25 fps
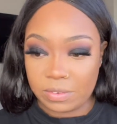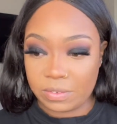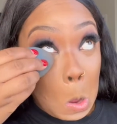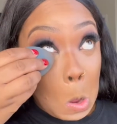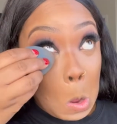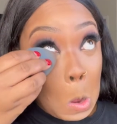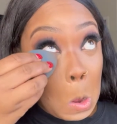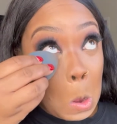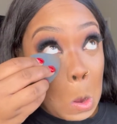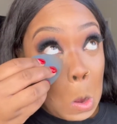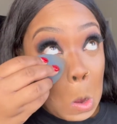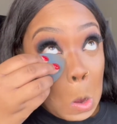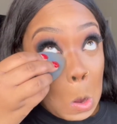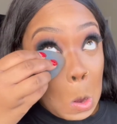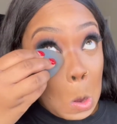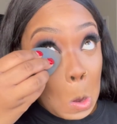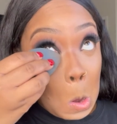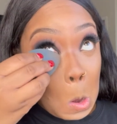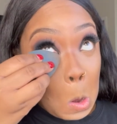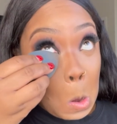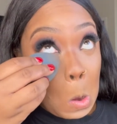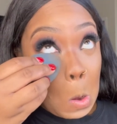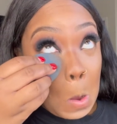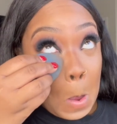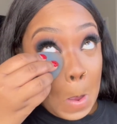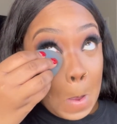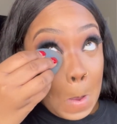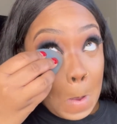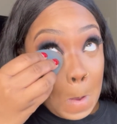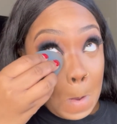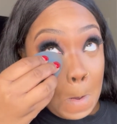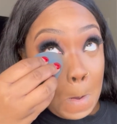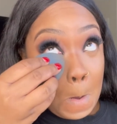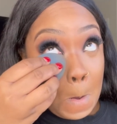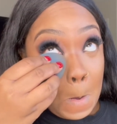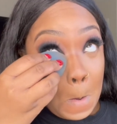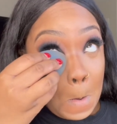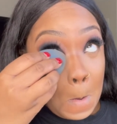Because I didn't put this on
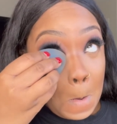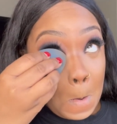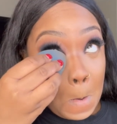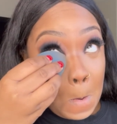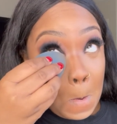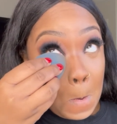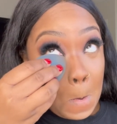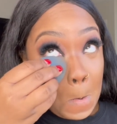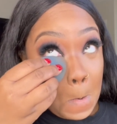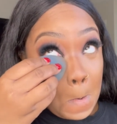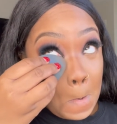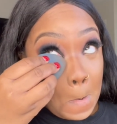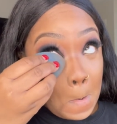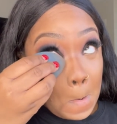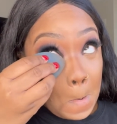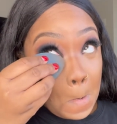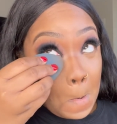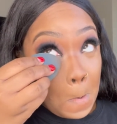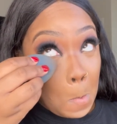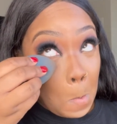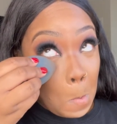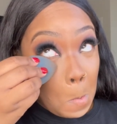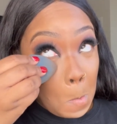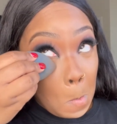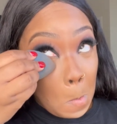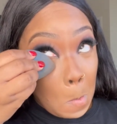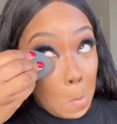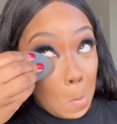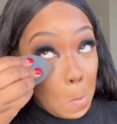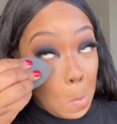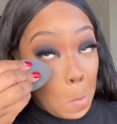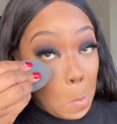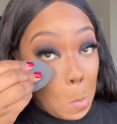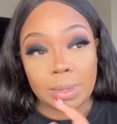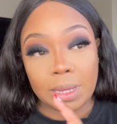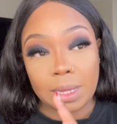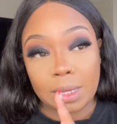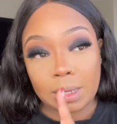first, I know it probably crease a little
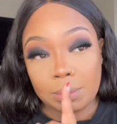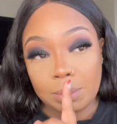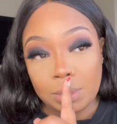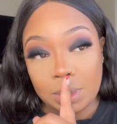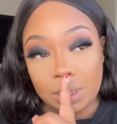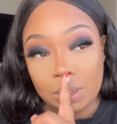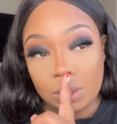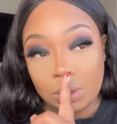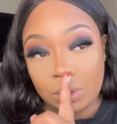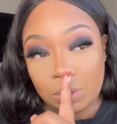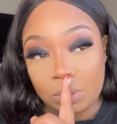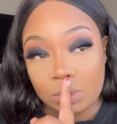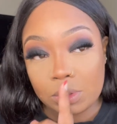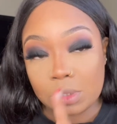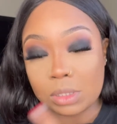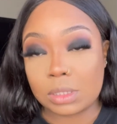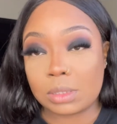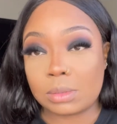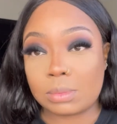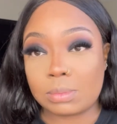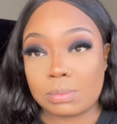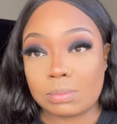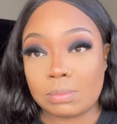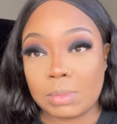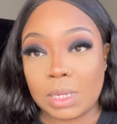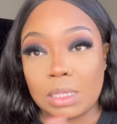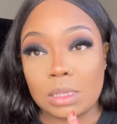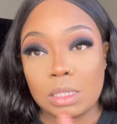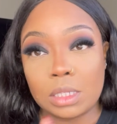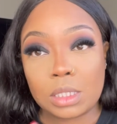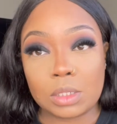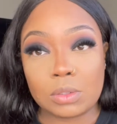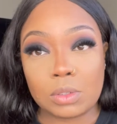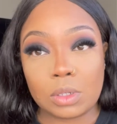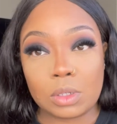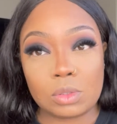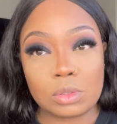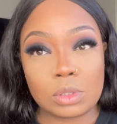bit. Back my nose, this may look
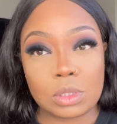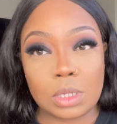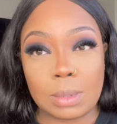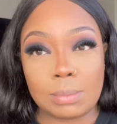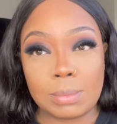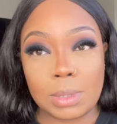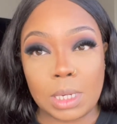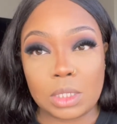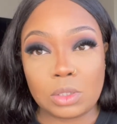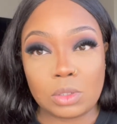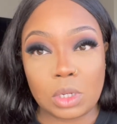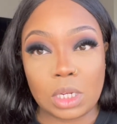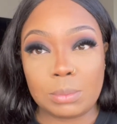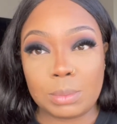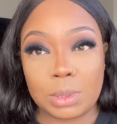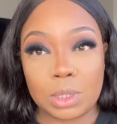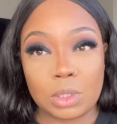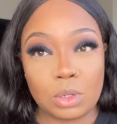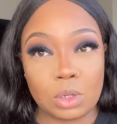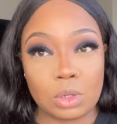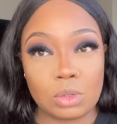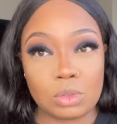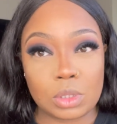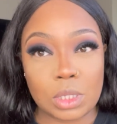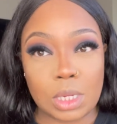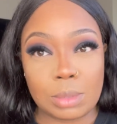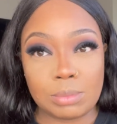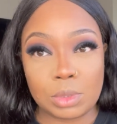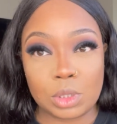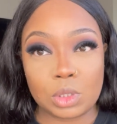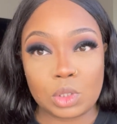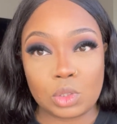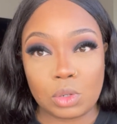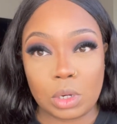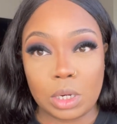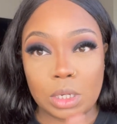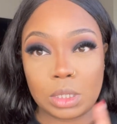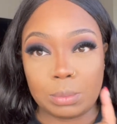gross, so I'm not trying to be gross. I'm just
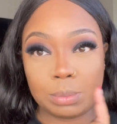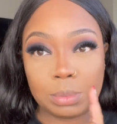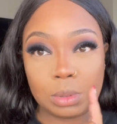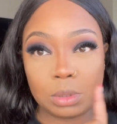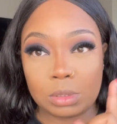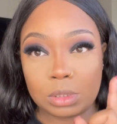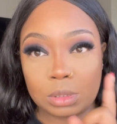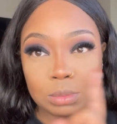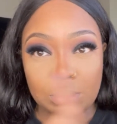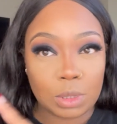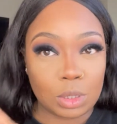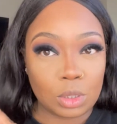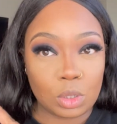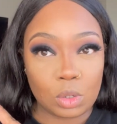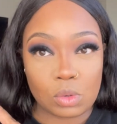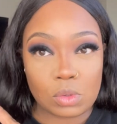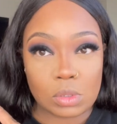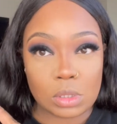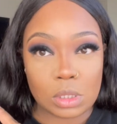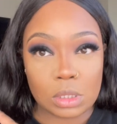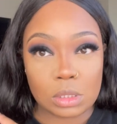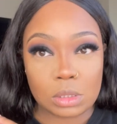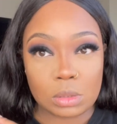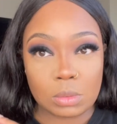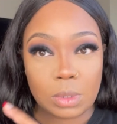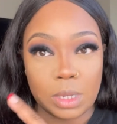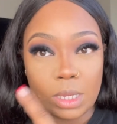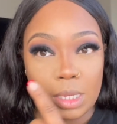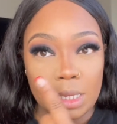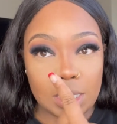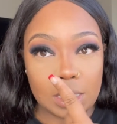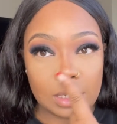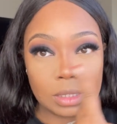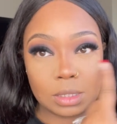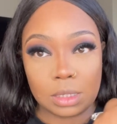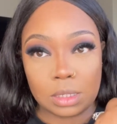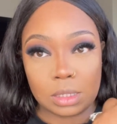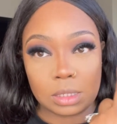trying to push my nose this way
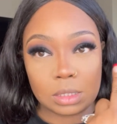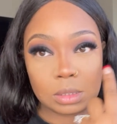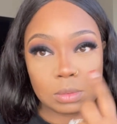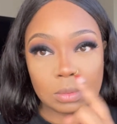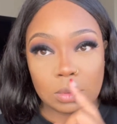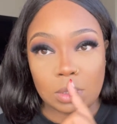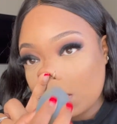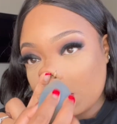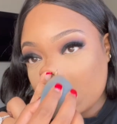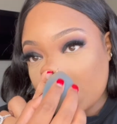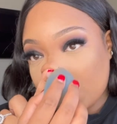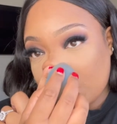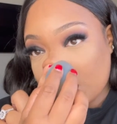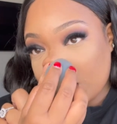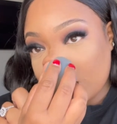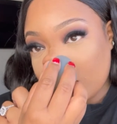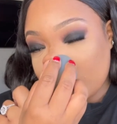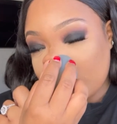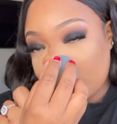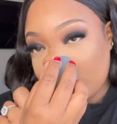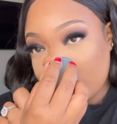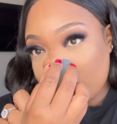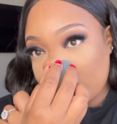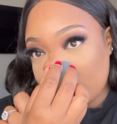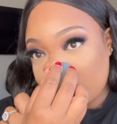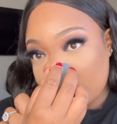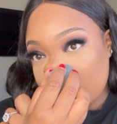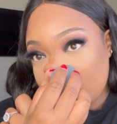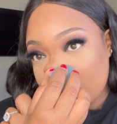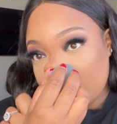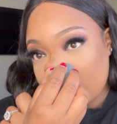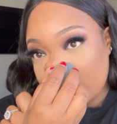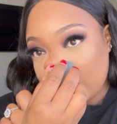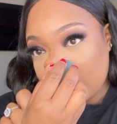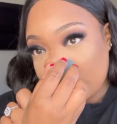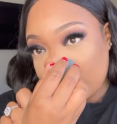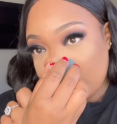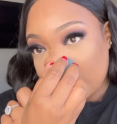and then this way so that I could get
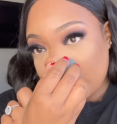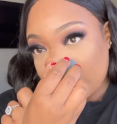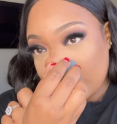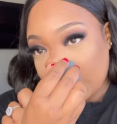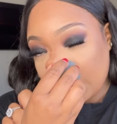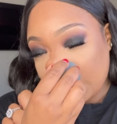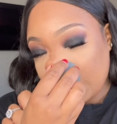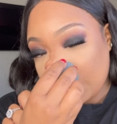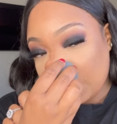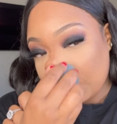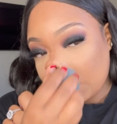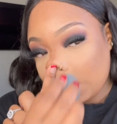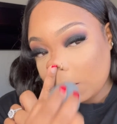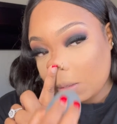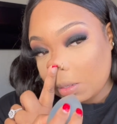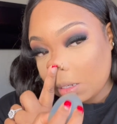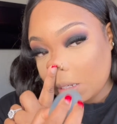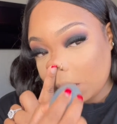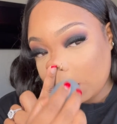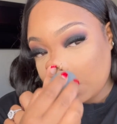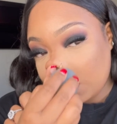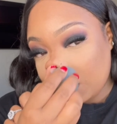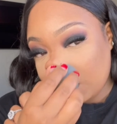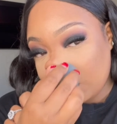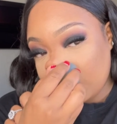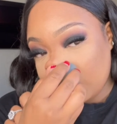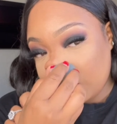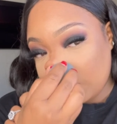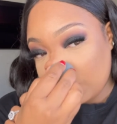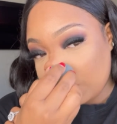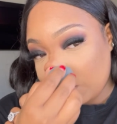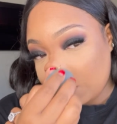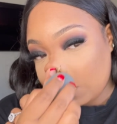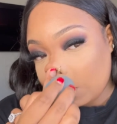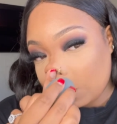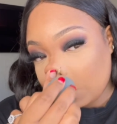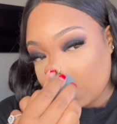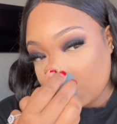right there in that
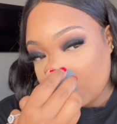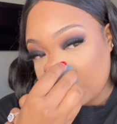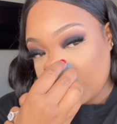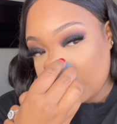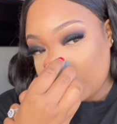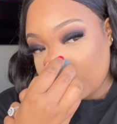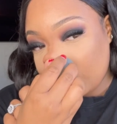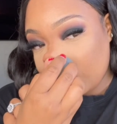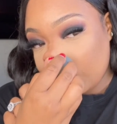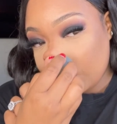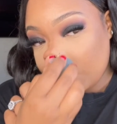little crease.